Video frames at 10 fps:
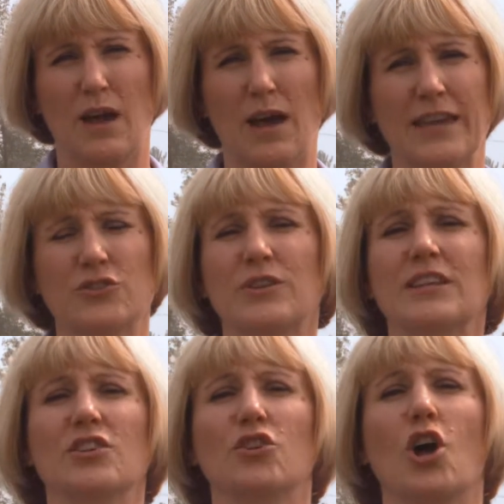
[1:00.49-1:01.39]
entered
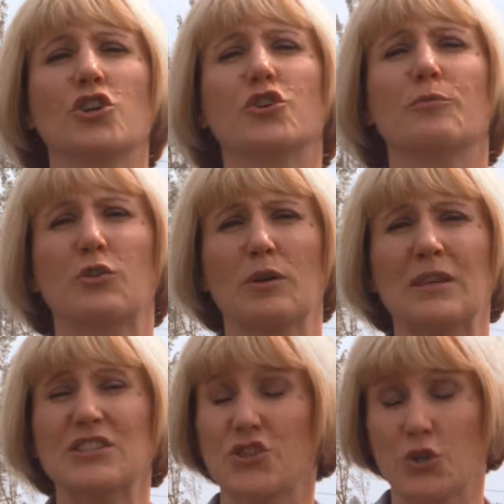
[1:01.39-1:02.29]
into long-term
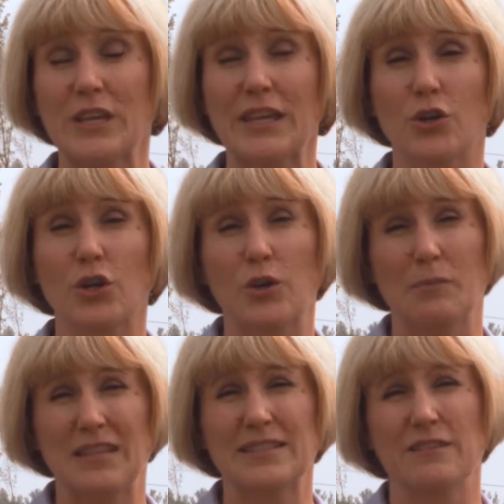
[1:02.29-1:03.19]
agreements, 30-year
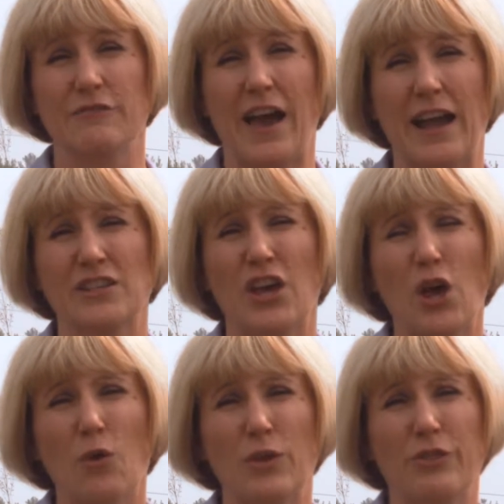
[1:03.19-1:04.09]
agreements in fact, with